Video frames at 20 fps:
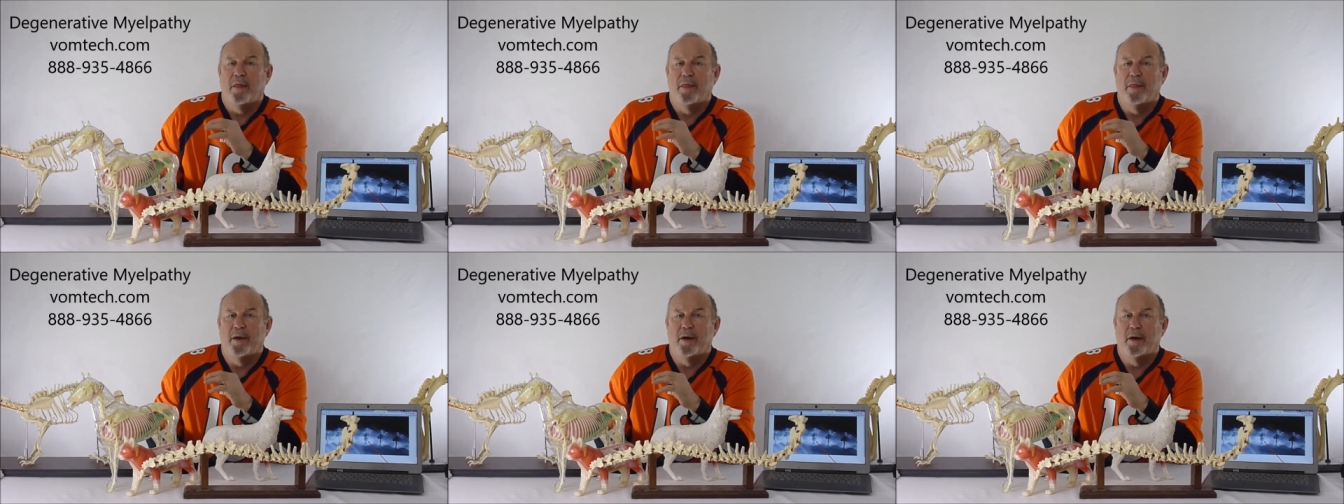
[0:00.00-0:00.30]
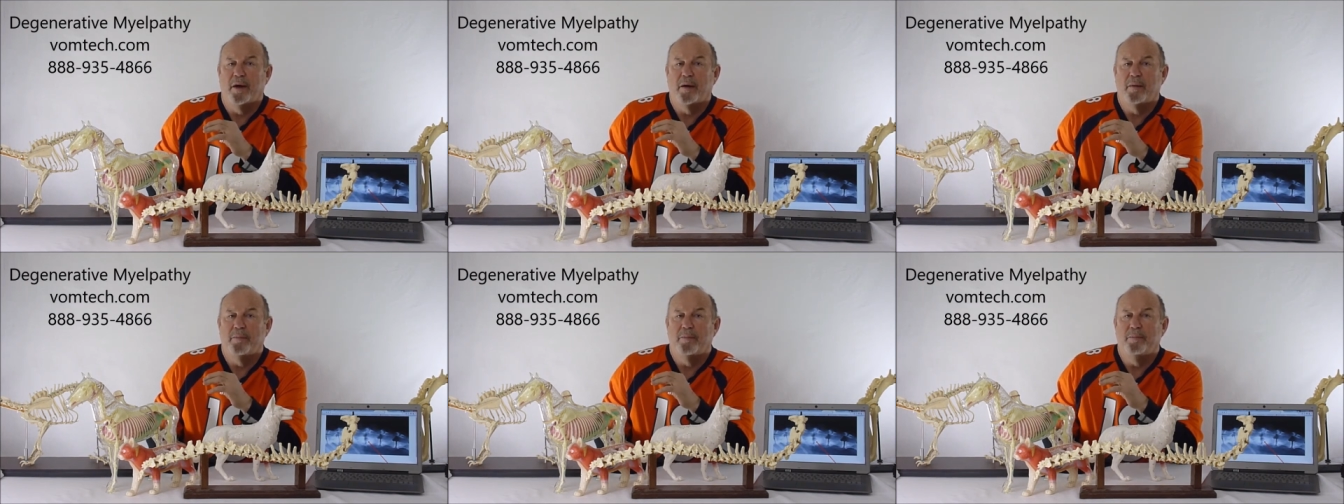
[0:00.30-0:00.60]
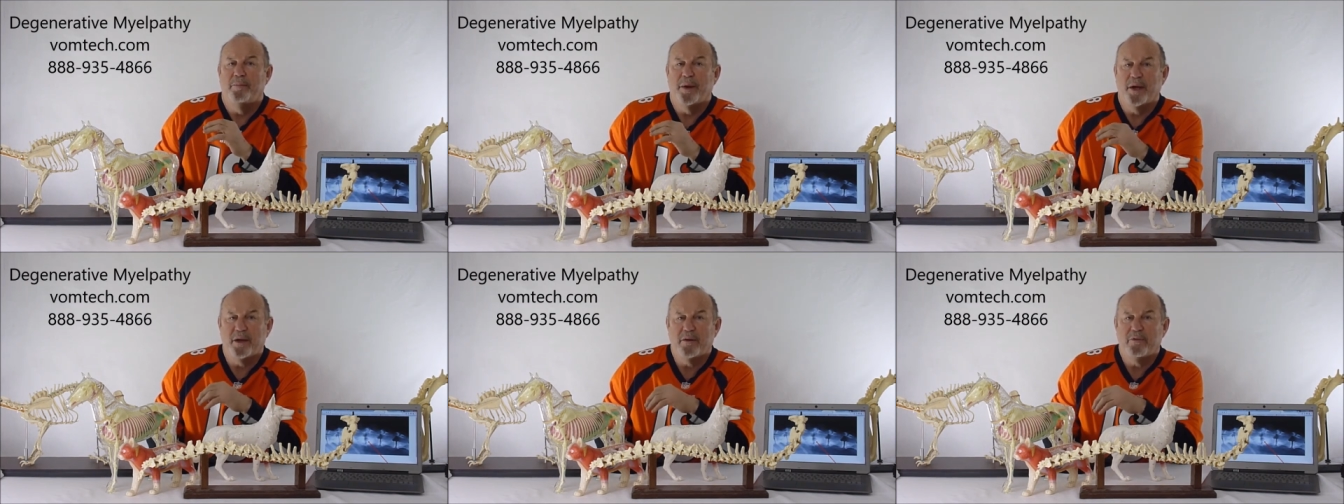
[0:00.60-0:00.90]
The
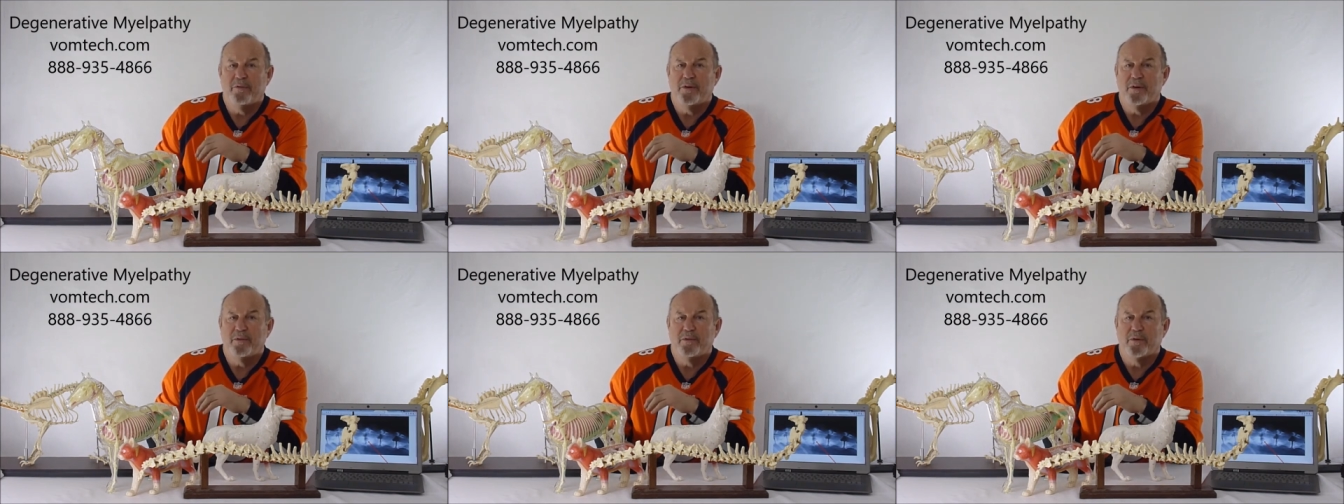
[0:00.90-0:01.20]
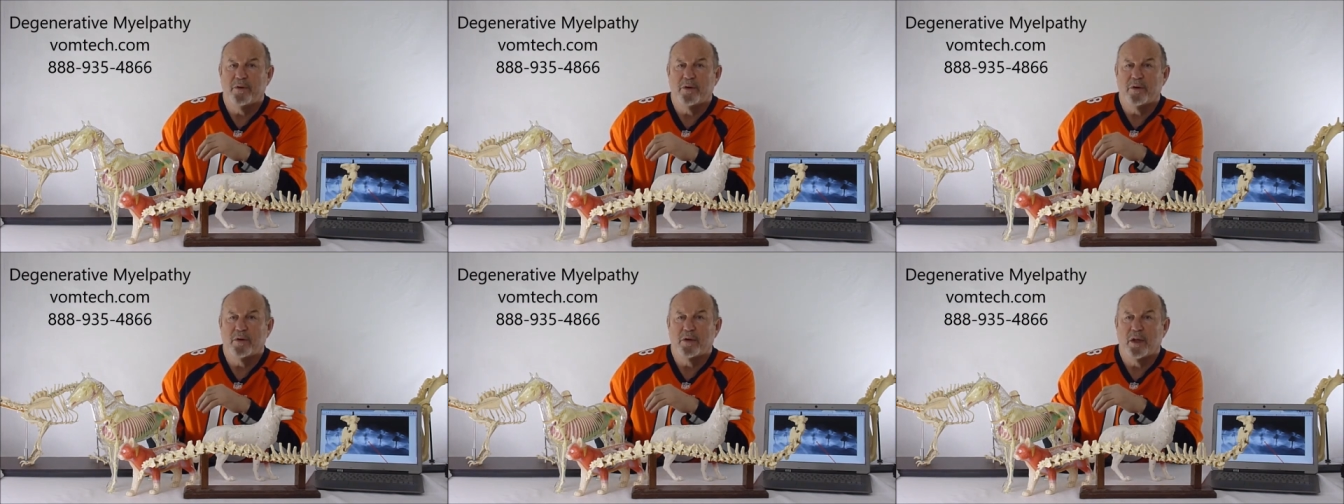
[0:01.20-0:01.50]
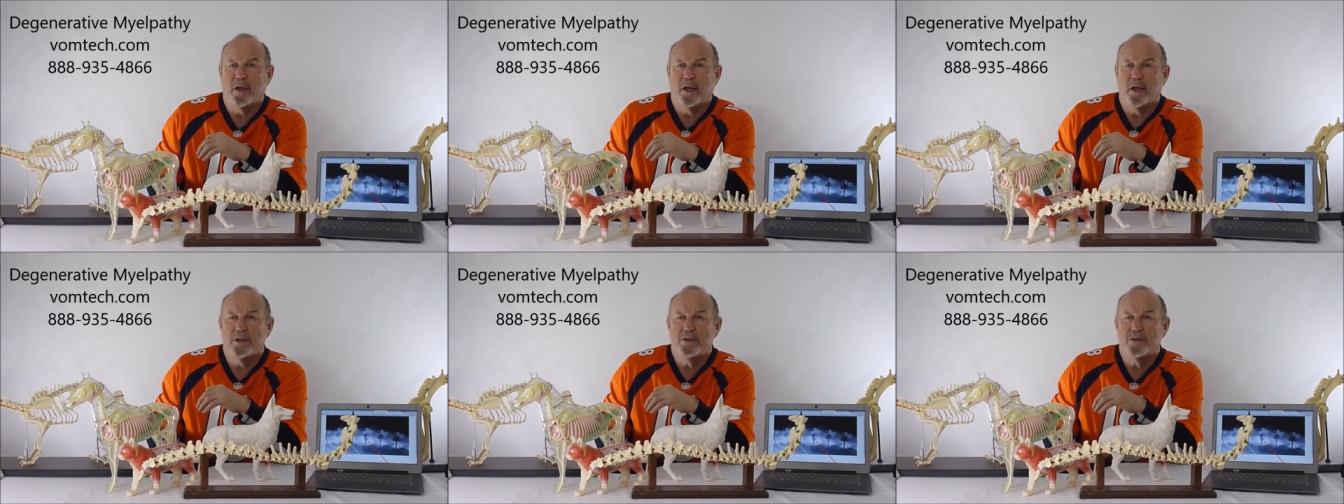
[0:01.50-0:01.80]
benefit for your
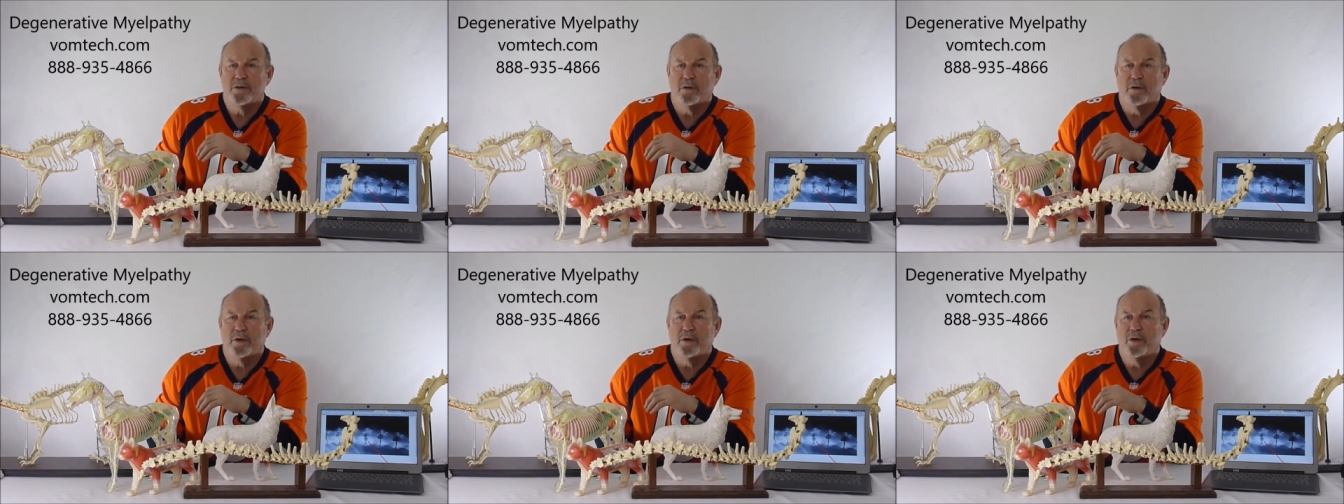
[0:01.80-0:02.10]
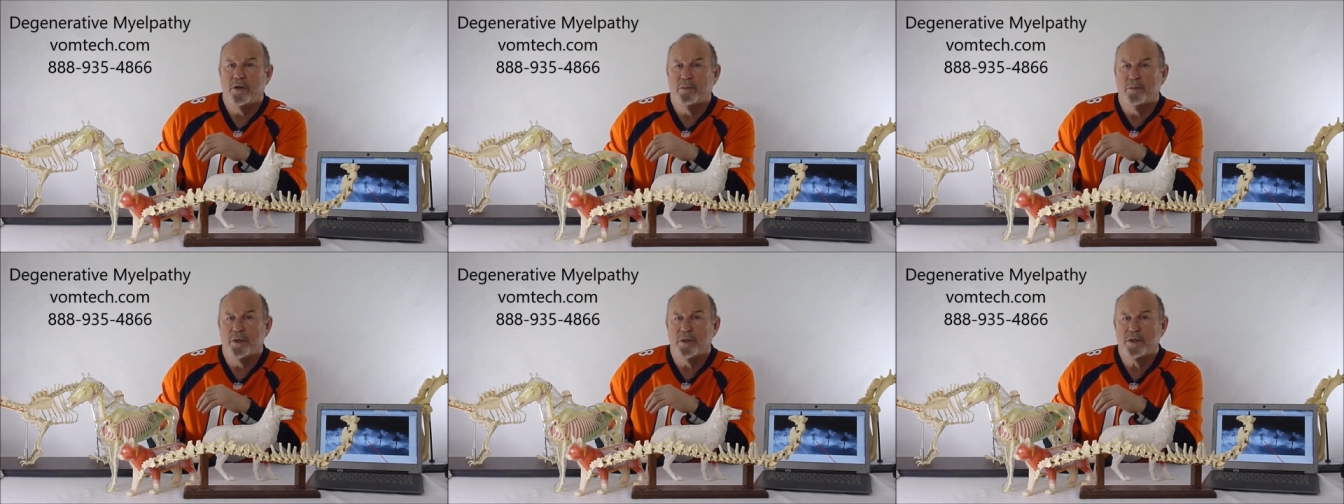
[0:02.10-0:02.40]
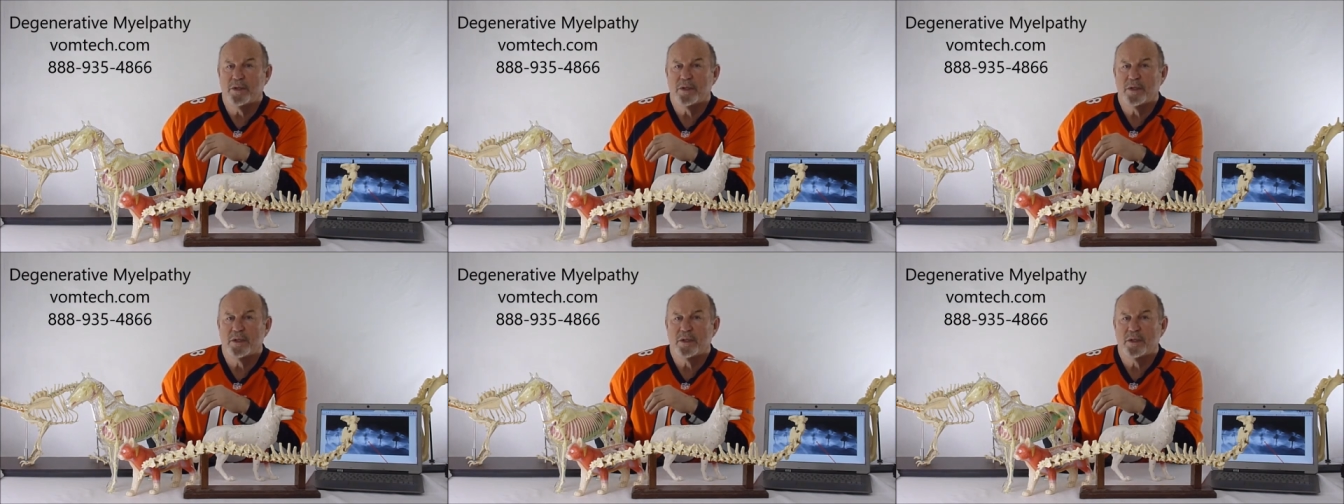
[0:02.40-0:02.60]
clients are numerous,